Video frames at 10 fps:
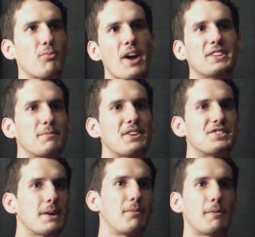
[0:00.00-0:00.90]
randomly
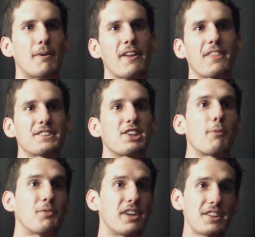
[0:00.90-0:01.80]
stumble upon things that
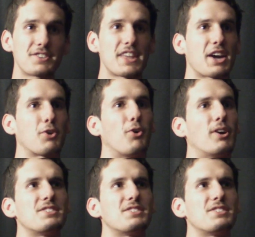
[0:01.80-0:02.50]
help you get to that goal, and